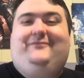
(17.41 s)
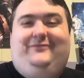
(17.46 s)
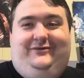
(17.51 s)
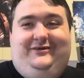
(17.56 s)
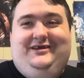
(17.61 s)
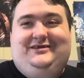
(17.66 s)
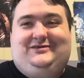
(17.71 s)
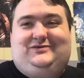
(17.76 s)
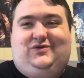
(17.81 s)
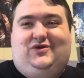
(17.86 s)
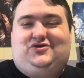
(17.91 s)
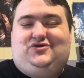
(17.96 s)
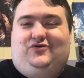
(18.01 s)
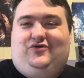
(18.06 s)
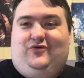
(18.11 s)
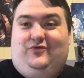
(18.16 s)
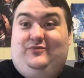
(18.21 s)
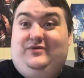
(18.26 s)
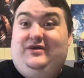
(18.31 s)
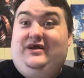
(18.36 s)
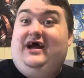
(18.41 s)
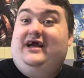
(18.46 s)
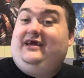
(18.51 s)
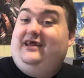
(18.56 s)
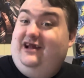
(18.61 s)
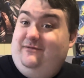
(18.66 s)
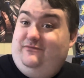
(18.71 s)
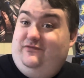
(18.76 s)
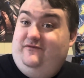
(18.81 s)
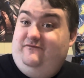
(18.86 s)
Please watch along with me. I
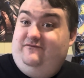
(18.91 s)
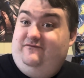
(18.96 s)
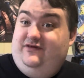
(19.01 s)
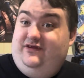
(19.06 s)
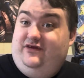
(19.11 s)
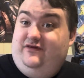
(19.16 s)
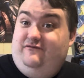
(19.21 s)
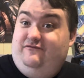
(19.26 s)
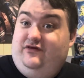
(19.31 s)
cannot put video